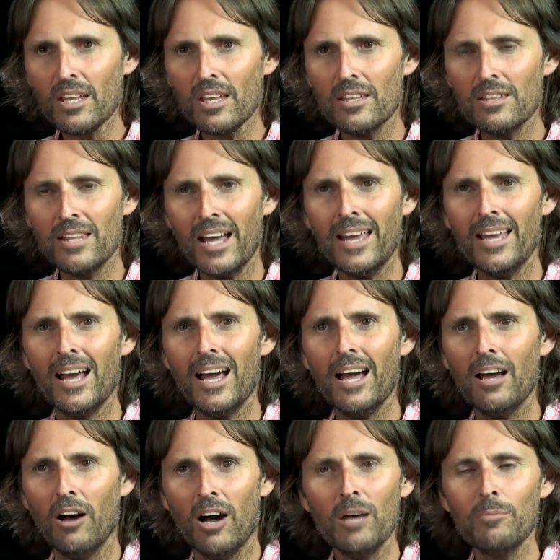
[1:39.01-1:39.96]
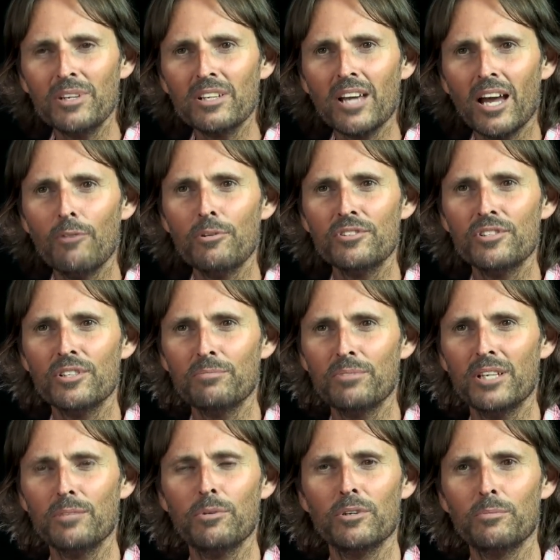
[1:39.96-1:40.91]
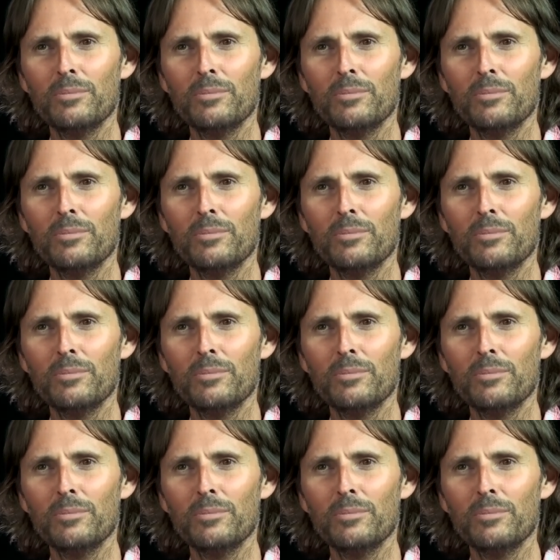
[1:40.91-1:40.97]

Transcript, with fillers: They are, I'm encouraging people